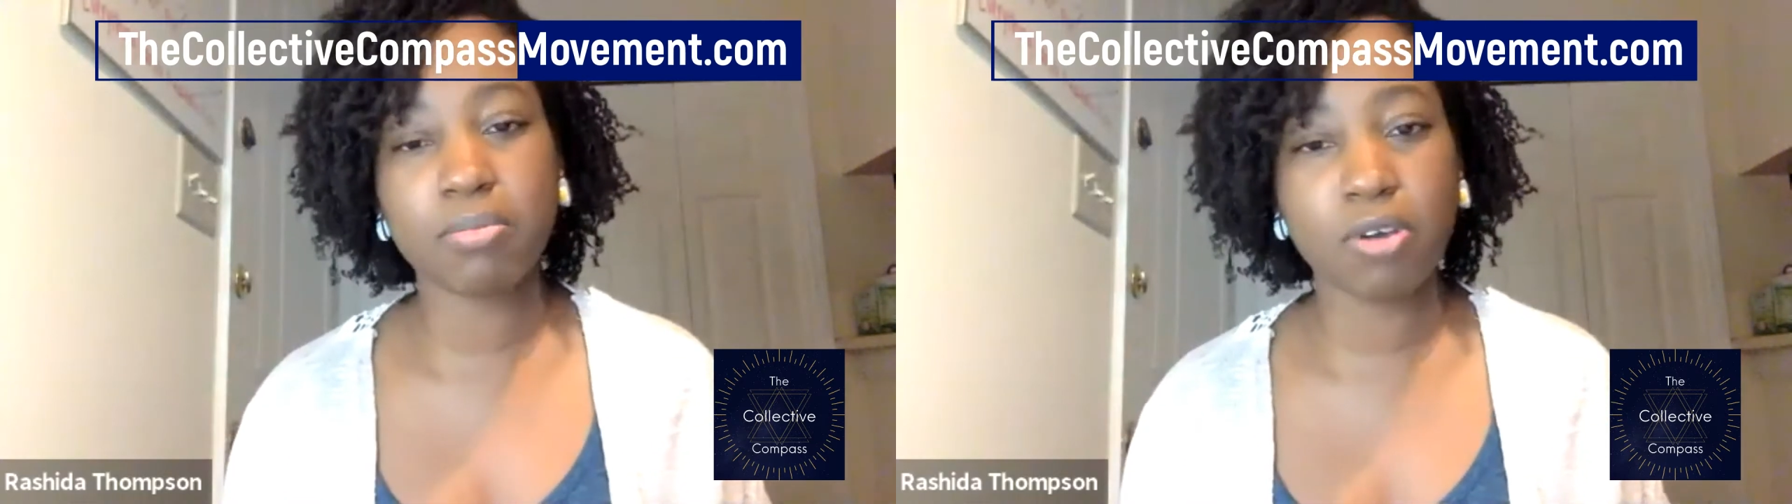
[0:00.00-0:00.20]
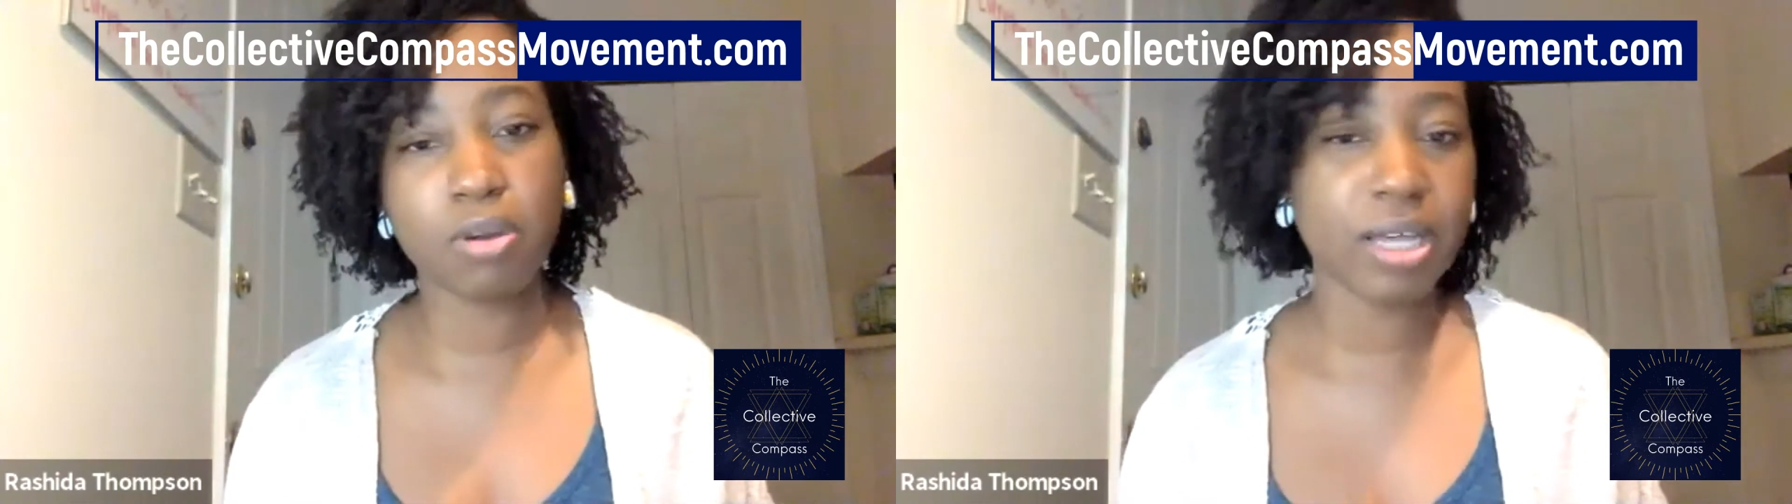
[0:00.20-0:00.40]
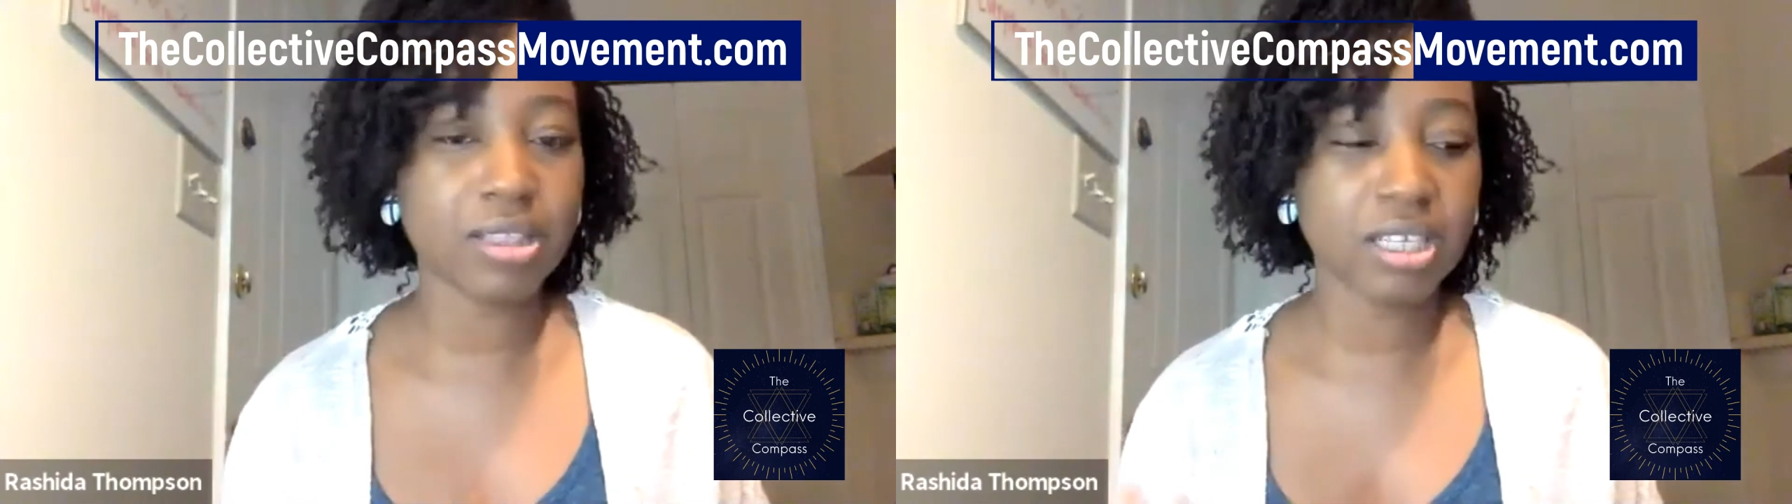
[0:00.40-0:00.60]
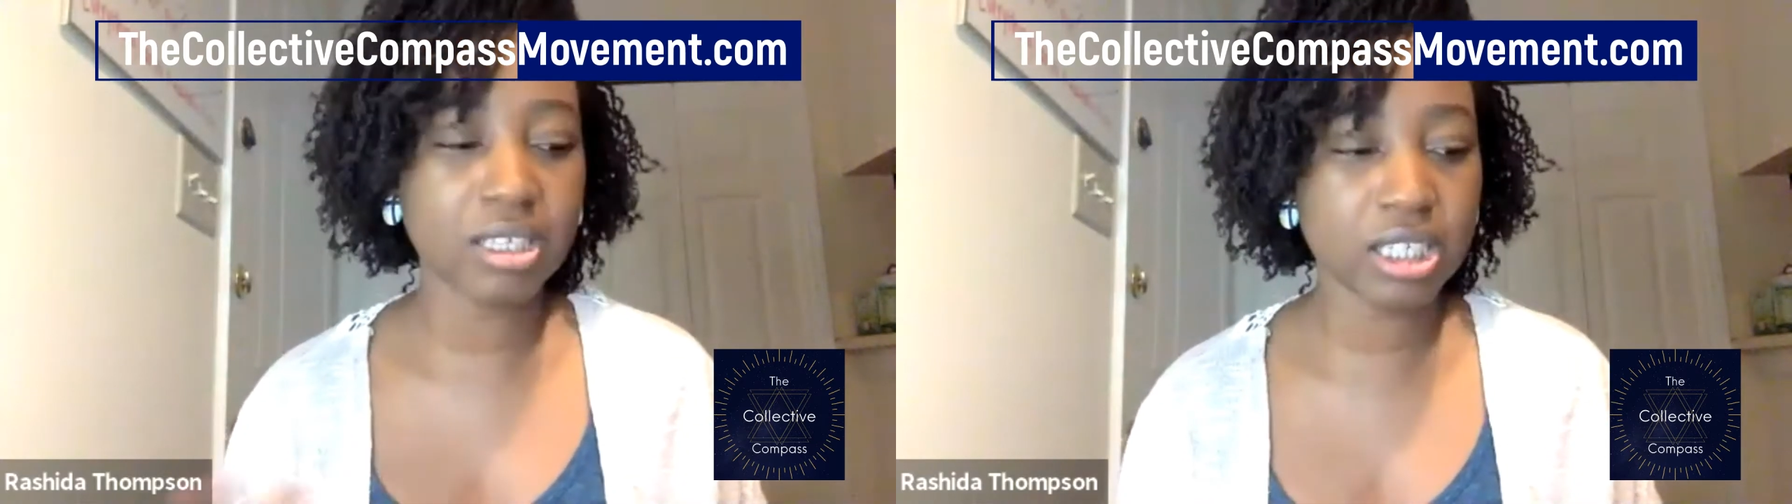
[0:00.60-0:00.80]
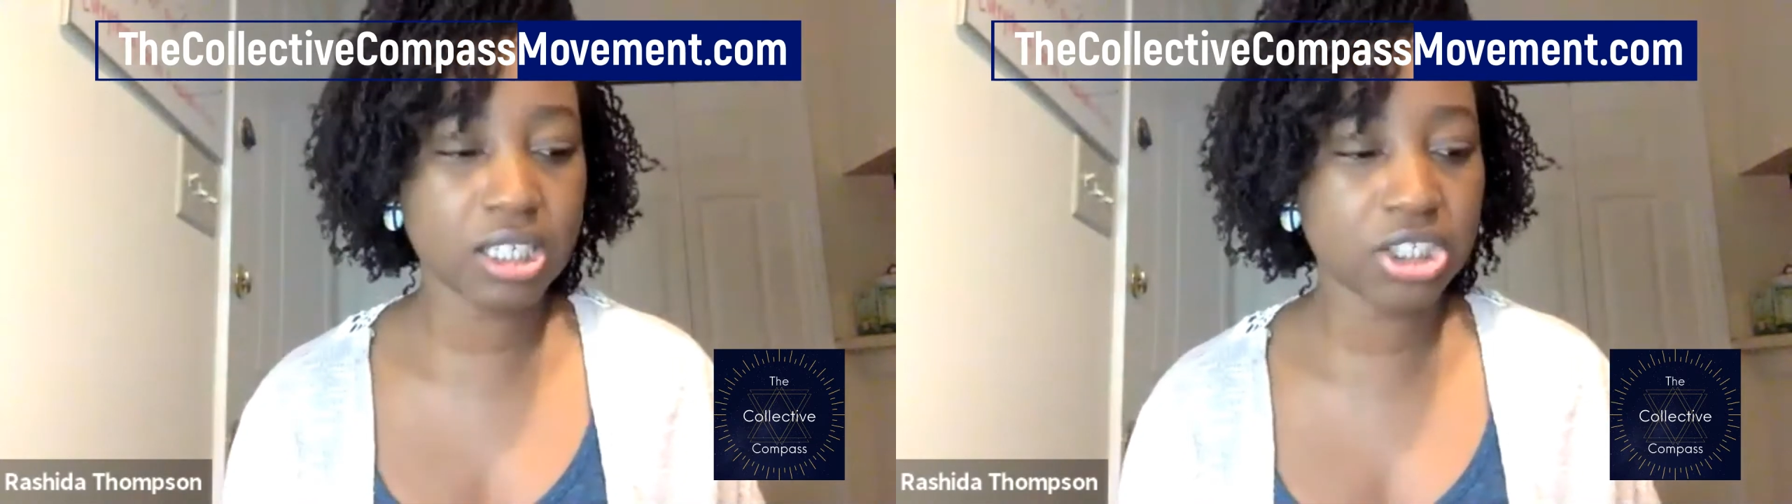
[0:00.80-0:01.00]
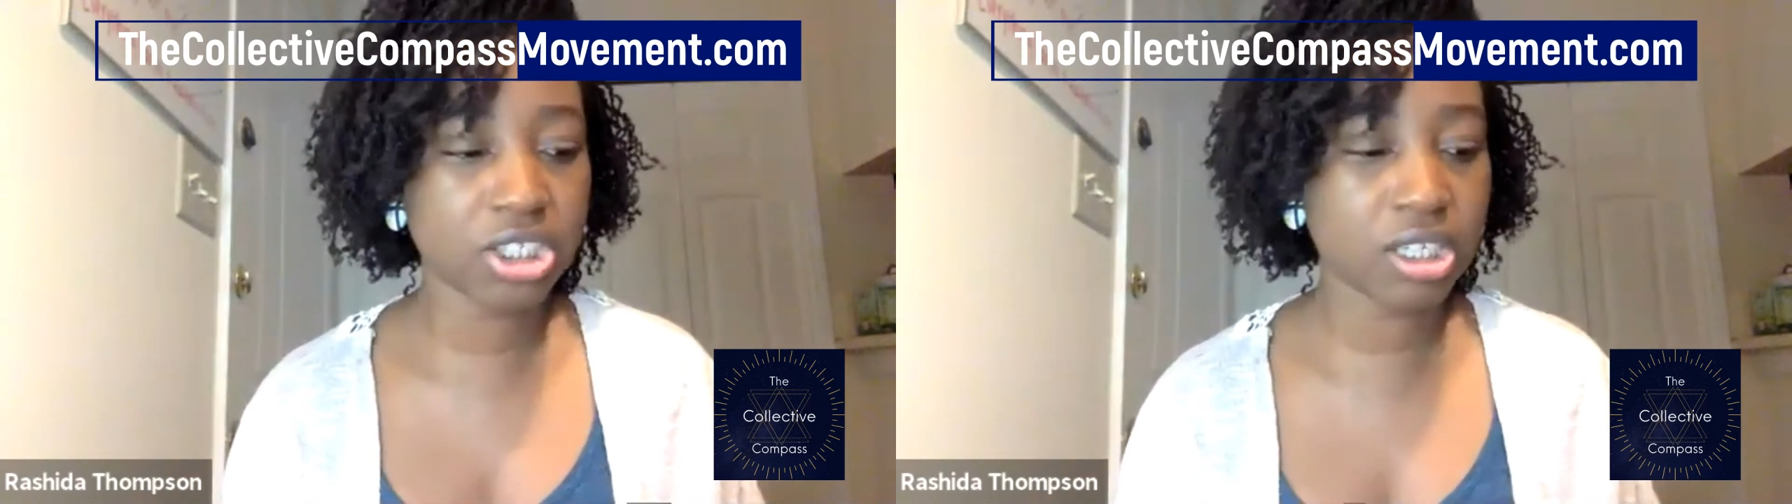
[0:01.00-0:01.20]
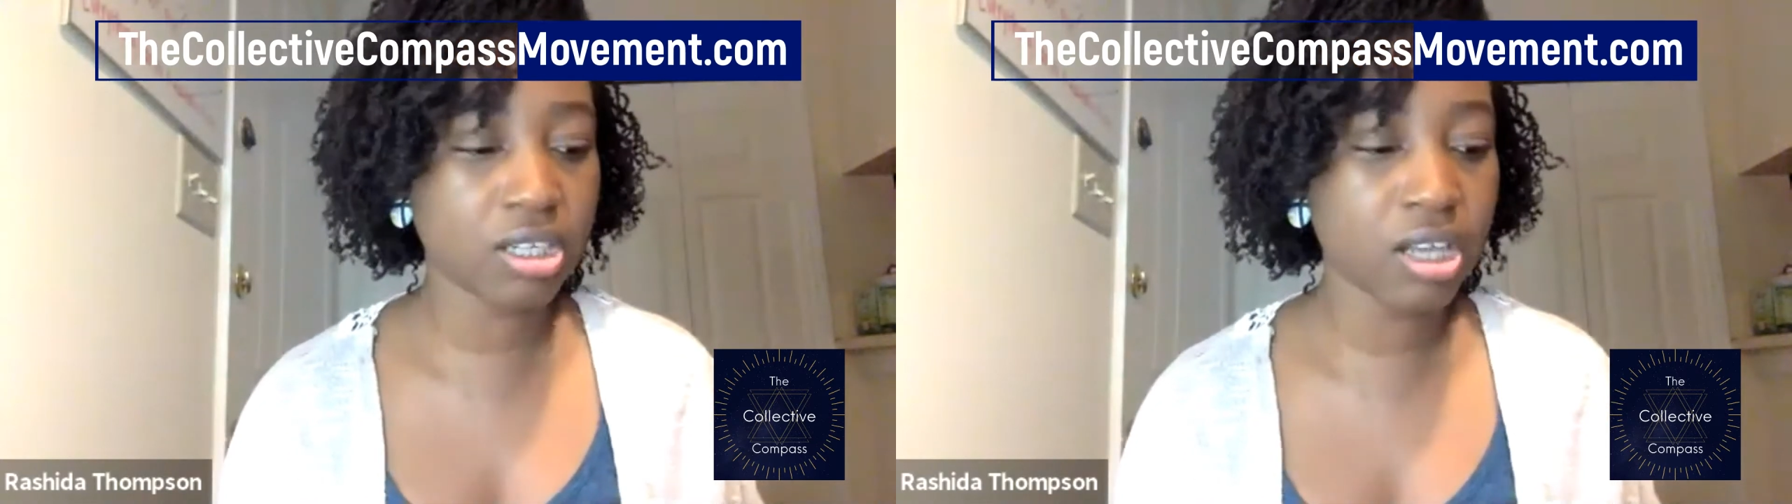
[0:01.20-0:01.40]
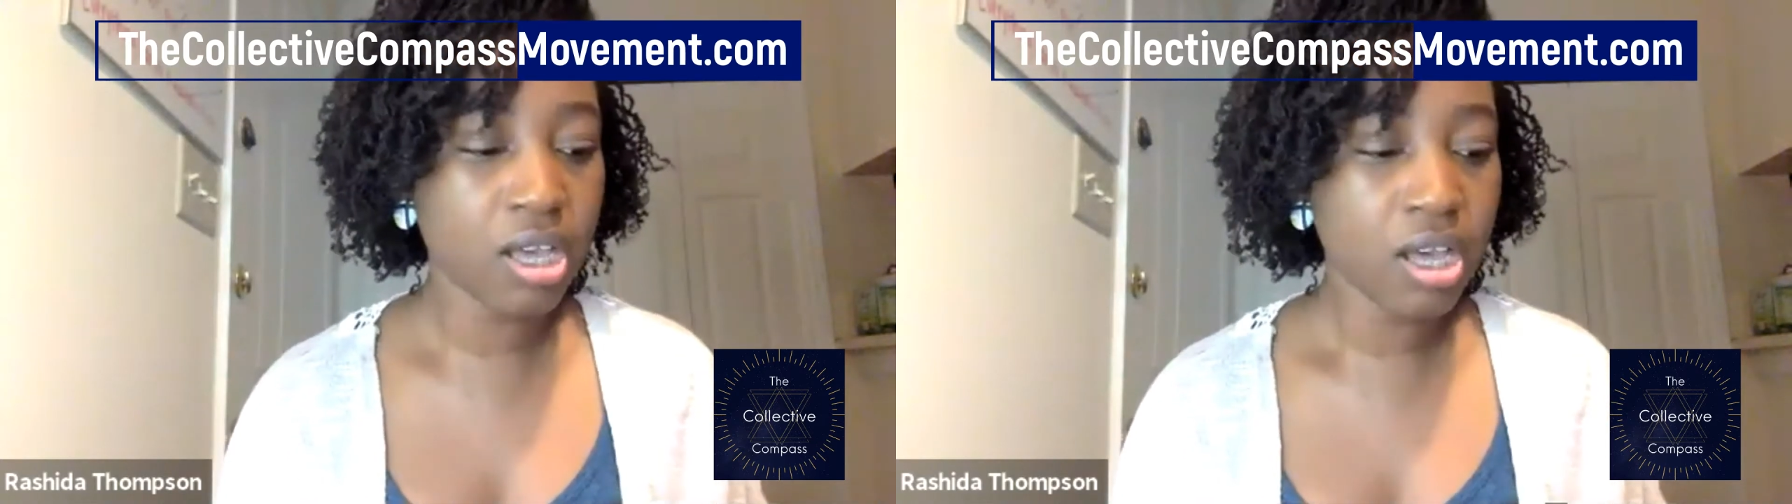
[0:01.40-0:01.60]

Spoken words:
more about the intention